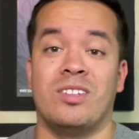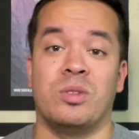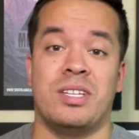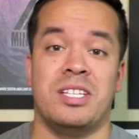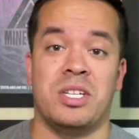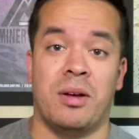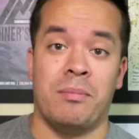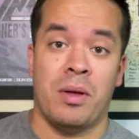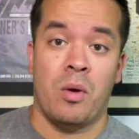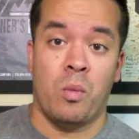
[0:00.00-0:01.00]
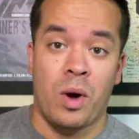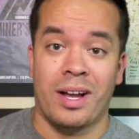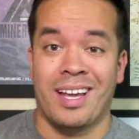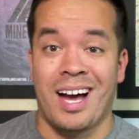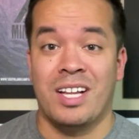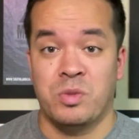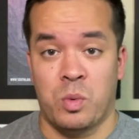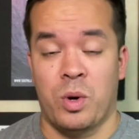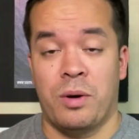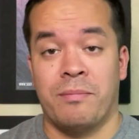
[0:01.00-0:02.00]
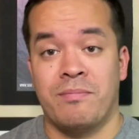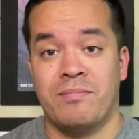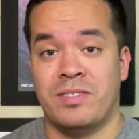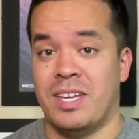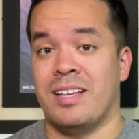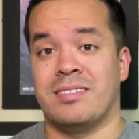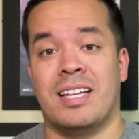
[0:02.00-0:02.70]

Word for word: No, teach them what God's word says.